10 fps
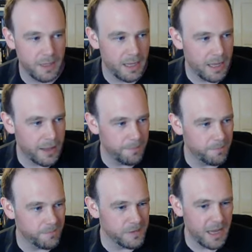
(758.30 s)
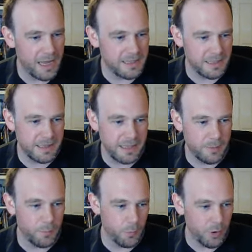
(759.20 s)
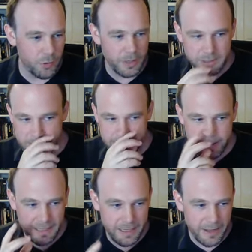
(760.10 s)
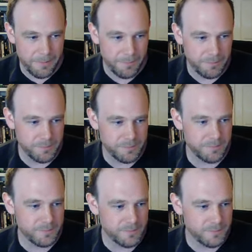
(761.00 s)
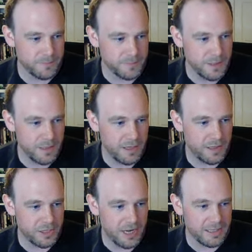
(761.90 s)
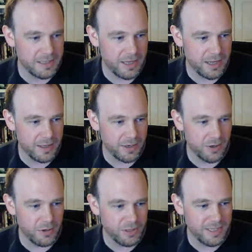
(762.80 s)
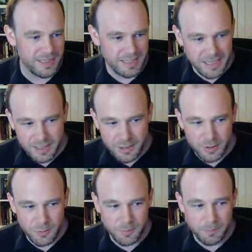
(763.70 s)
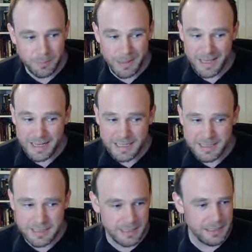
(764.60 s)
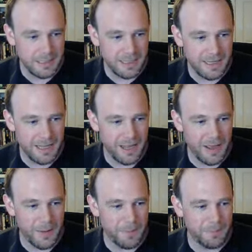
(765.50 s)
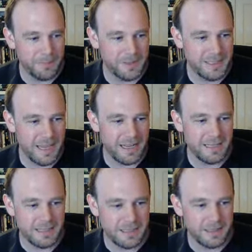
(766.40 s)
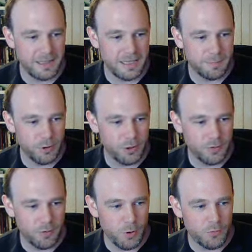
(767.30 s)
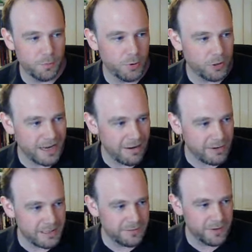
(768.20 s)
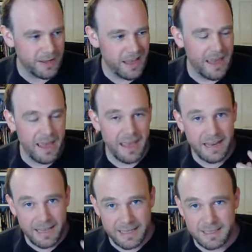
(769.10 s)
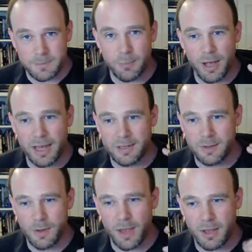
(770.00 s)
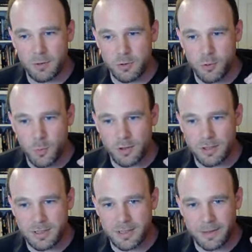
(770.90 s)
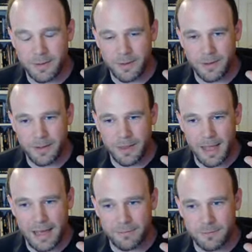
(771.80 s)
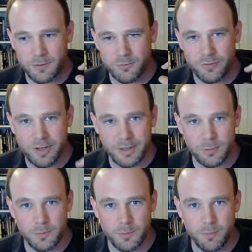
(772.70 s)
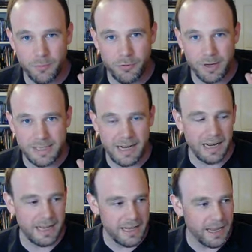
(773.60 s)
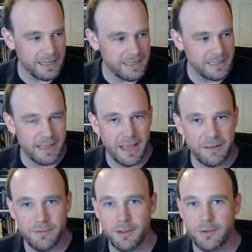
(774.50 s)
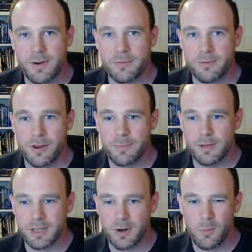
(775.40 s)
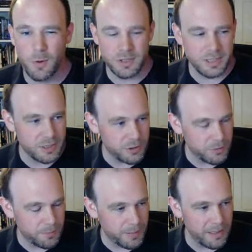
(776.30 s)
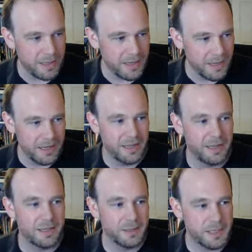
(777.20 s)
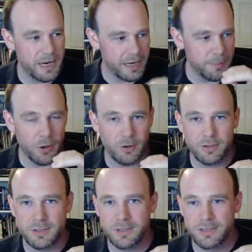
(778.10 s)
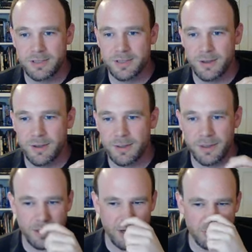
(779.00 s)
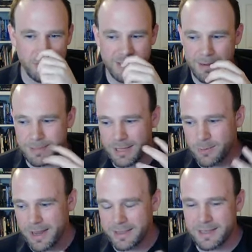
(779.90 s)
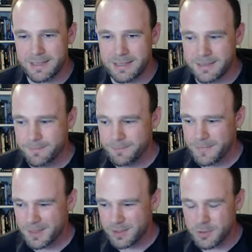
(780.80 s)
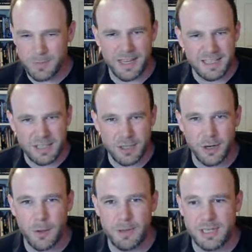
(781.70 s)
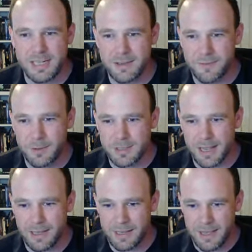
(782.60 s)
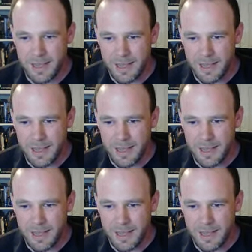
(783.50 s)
Um, and one of the questions in the um, in the chat. Uh, Constantinopianist um, said, "Is is burden removal purely narrative? It is, but I I do want to have some real pretty clear guidance in there for the referee because I don't want it to just be checking a box. You know, sometimes like you'll get these some things in certain RPGs. It feels like